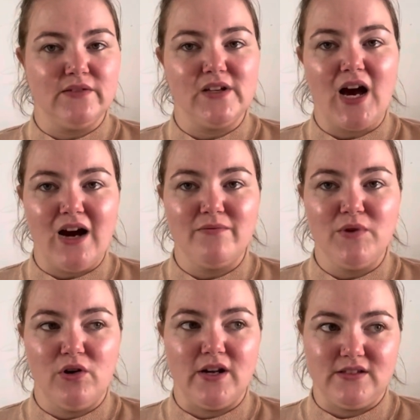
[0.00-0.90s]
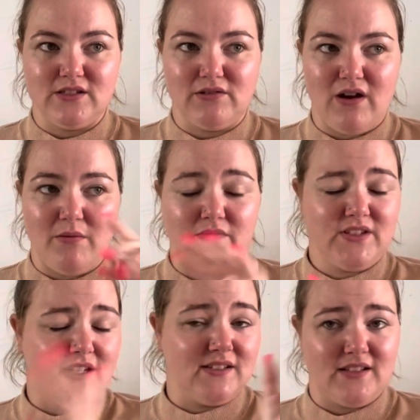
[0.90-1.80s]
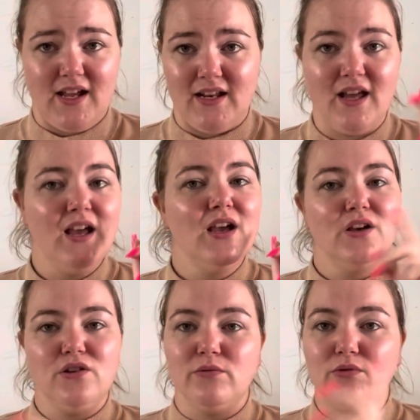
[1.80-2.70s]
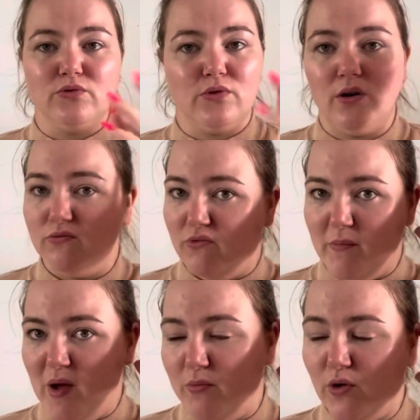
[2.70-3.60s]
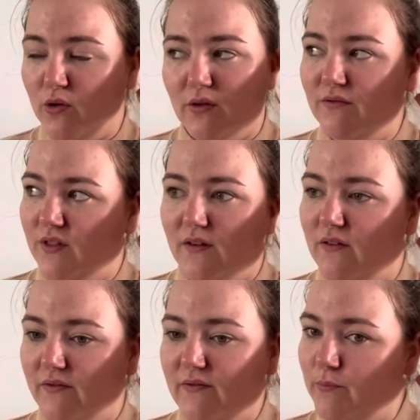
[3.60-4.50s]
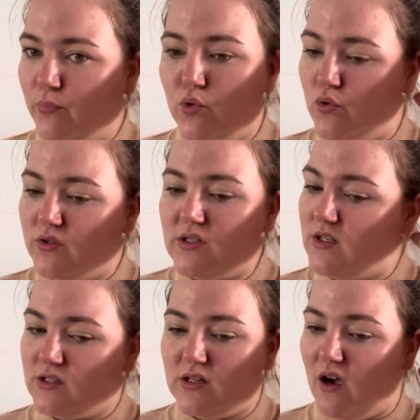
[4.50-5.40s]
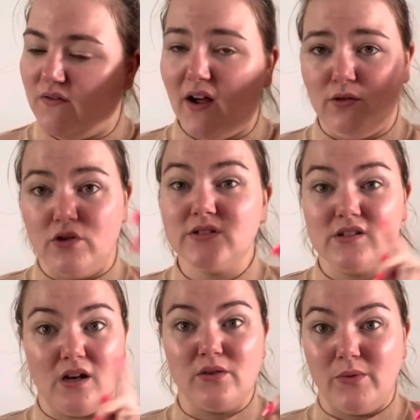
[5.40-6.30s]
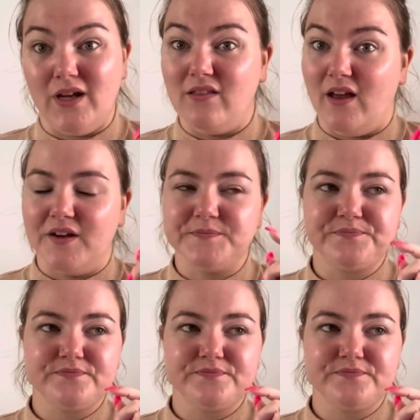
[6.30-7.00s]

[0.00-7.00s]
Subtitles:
If you have me on Instagram since then, you will remember all of the posts and stuff. I lost a ton of weight there.